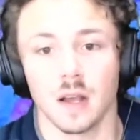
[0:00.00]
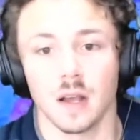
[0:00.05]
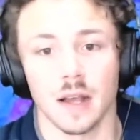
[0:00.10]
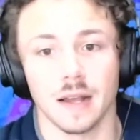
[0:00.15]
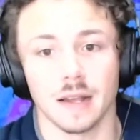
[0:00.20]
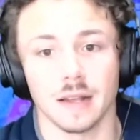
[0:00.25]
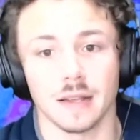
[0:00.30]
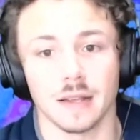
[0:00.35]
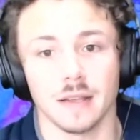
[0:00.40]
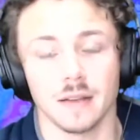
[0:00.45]

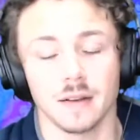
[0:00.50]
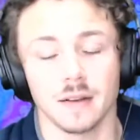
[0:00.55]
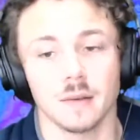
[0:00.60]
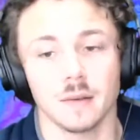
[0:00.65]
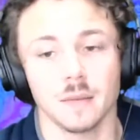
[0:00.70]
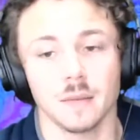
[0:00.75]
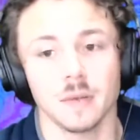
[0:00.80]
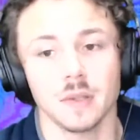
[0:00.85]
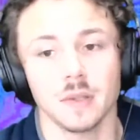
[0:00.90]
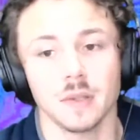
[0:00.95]
I get
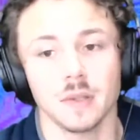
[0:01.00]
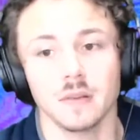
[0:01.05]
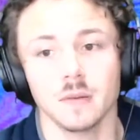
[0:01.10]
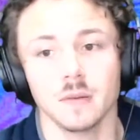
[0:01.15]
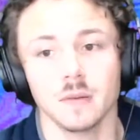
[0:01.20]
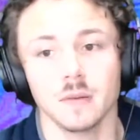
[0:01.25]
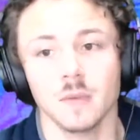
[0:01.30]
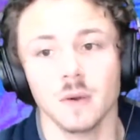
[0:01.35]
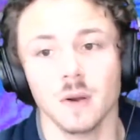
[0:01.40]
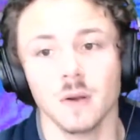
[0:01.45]
up in the
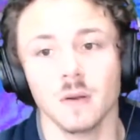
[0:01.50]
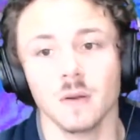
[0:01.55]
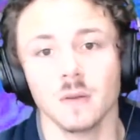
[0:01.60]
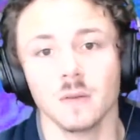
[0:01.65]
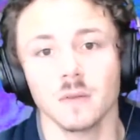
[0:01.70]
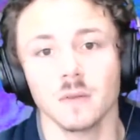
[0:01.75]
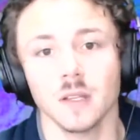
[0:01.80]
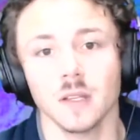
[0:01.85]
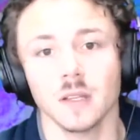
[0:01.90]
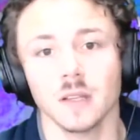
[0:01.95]

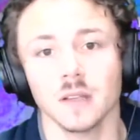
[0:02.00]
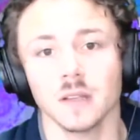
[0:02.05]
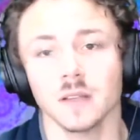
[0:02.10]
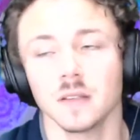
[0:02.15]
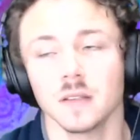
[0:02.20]
morning,